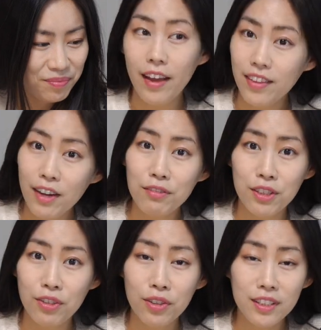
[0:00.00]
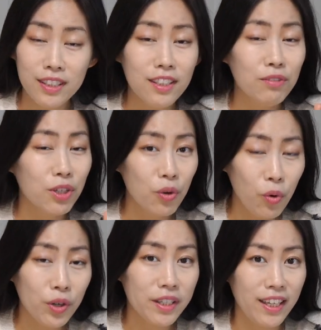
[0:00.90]
And that resulted in
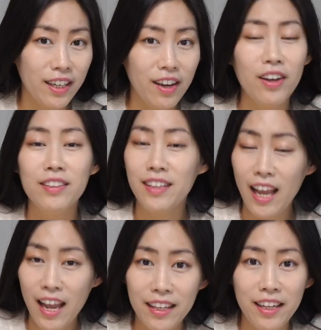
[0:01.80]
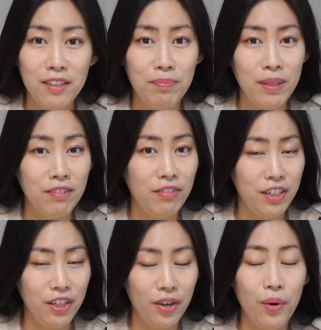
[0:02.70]
recording a 1080p
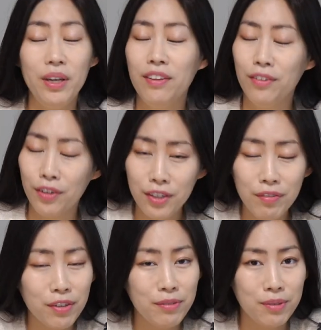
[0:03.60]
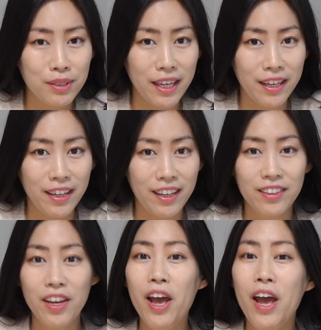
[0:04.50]
video in 30 frames per
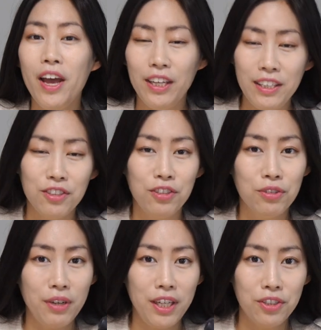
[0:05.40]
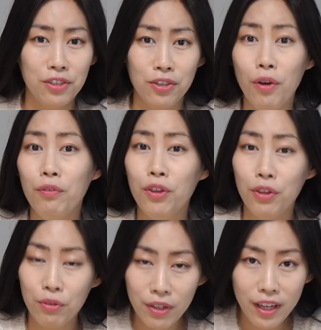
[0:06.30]
second in the duration of
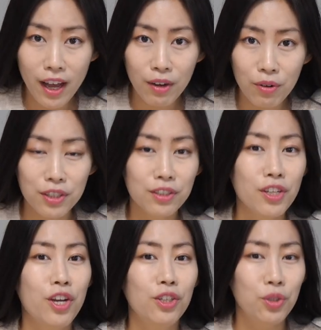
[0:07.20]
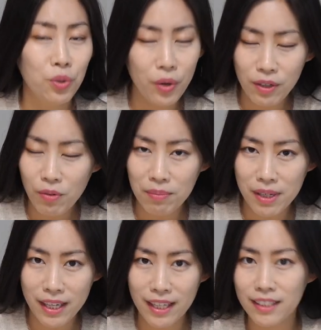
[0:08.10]
3 hours, 21
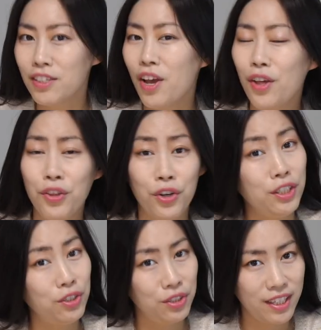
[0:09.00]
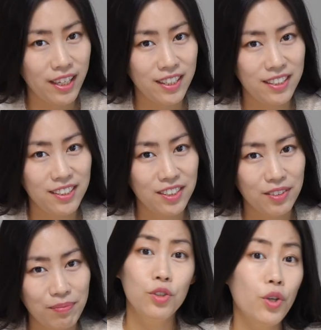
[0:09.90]
minutes, 32 seconds.
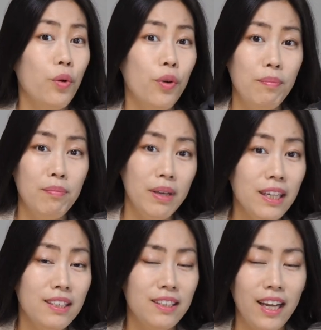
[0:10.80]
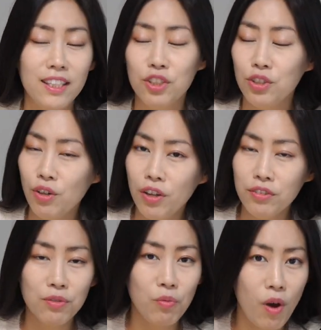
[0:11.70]
So in minutes, that's
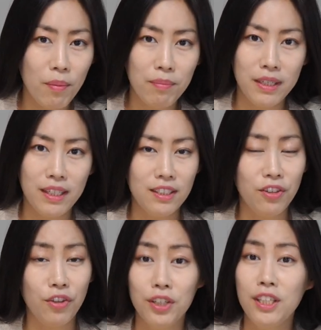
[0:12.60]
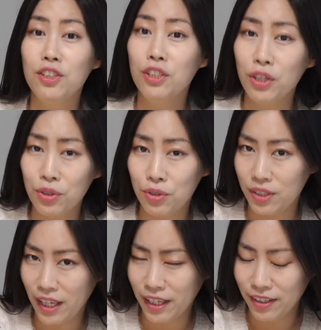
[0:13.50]
201 minutes, 32
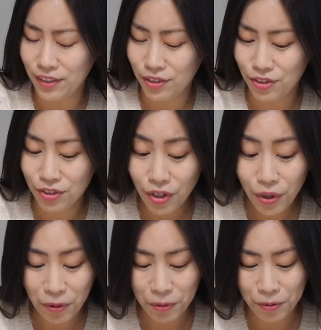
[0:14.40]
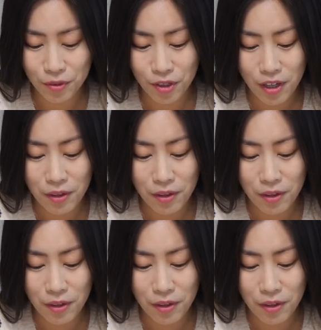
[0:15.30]
seconds. So